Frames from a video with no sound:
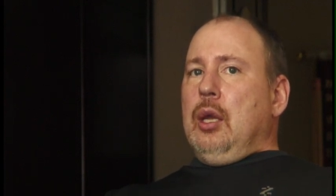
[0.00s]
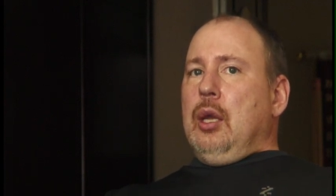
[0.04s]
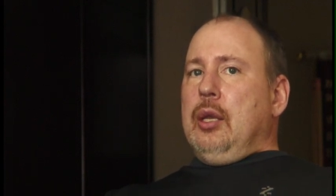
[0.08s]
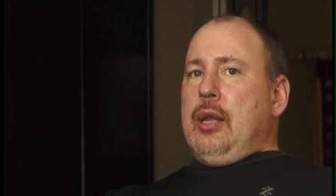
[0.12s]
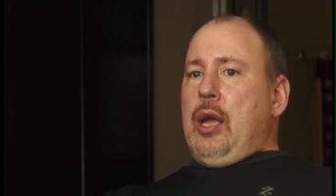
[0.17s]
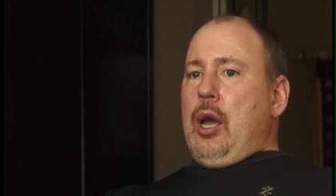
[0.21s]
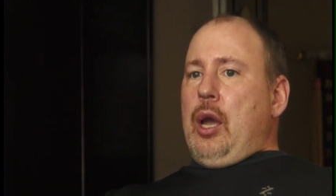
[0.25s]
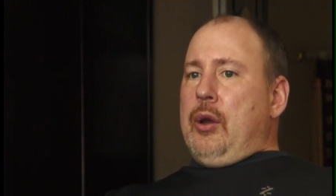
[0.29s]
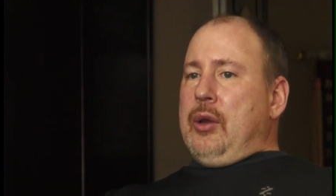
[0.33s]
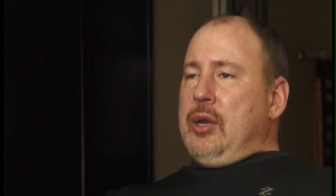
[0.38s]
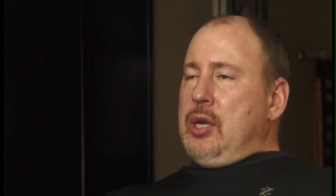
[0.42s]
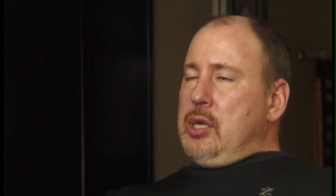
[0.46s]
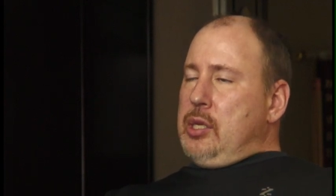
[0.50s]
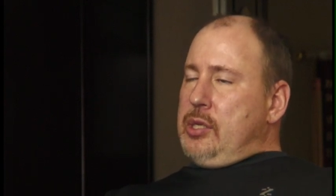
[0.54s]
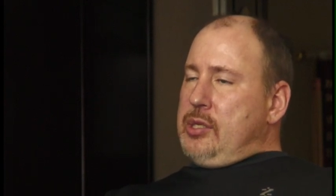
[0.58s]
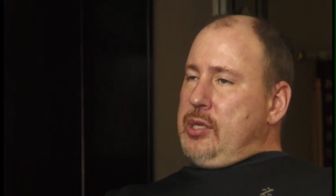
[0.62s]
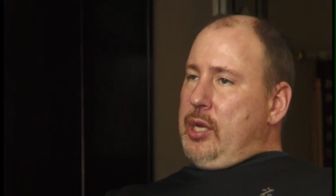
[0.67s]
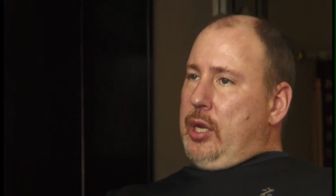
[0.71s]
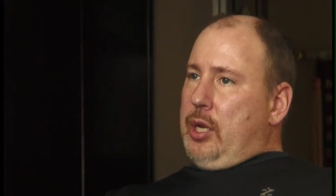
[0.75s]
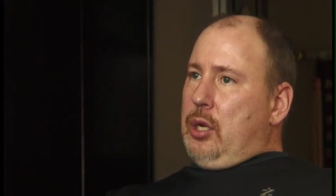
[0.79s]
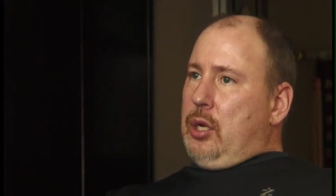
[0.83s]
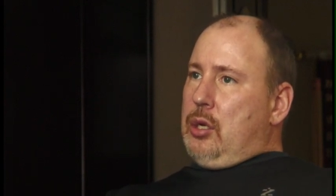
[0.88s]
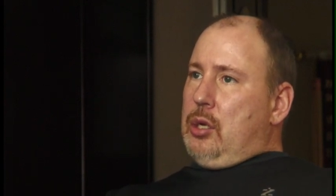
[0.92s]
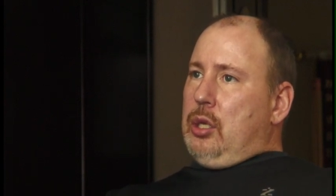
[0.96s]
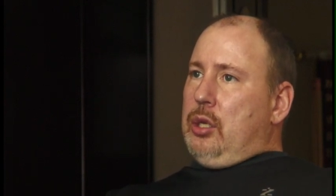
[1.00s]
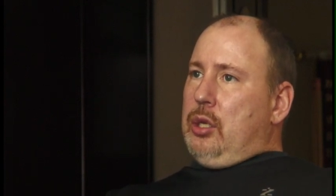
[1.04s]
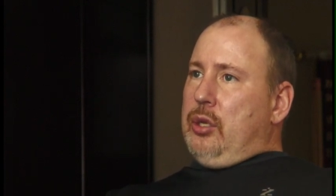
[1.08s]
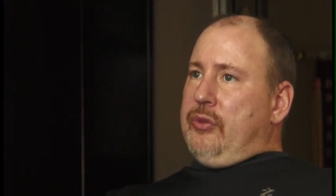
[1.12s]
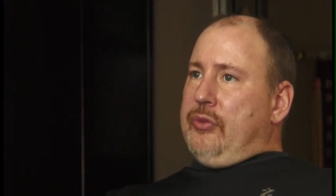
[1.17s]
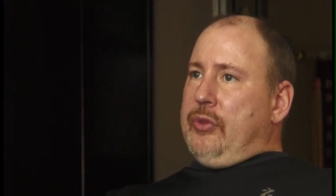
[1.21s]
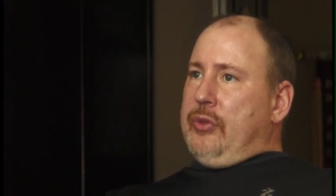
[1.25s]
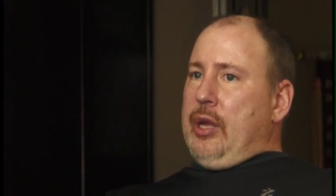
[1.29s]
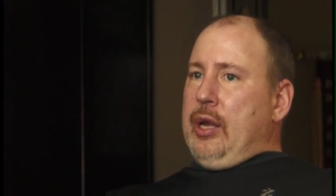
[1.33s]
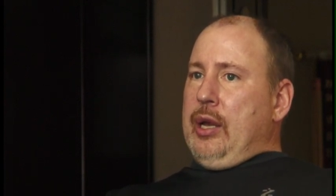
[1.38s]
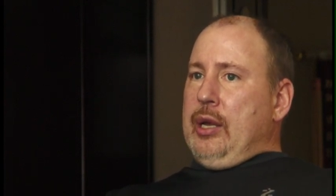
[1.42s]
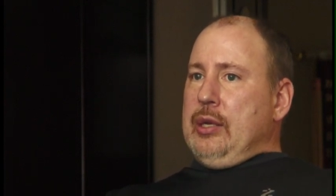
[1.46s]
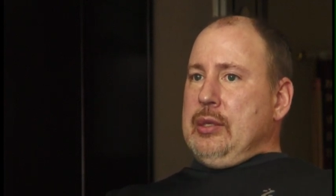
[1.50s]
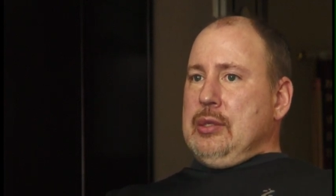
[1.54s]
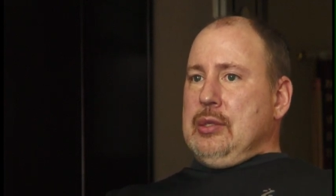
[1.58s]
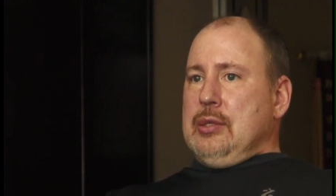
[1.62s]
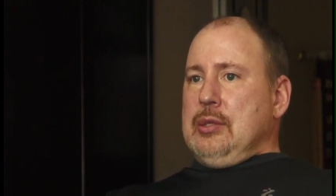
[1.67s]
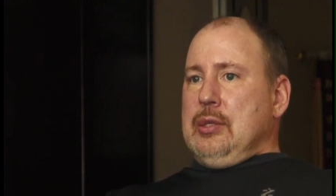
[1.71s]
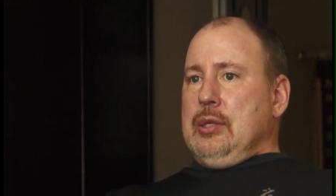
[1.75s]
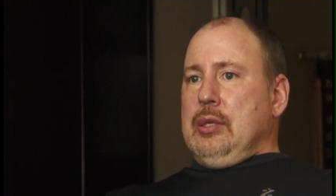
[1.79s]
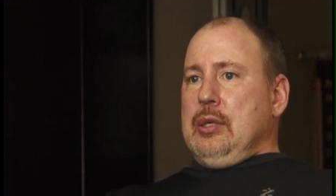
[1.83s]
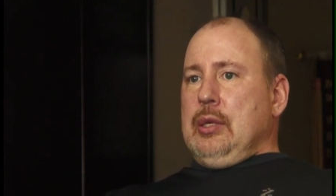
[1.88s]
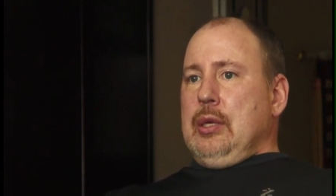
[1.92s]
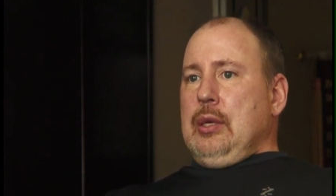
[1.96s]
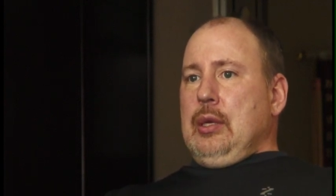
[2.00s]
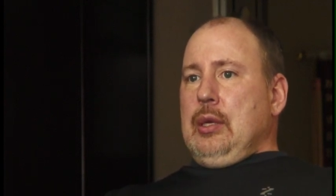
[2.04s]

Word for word: now I can take all of that,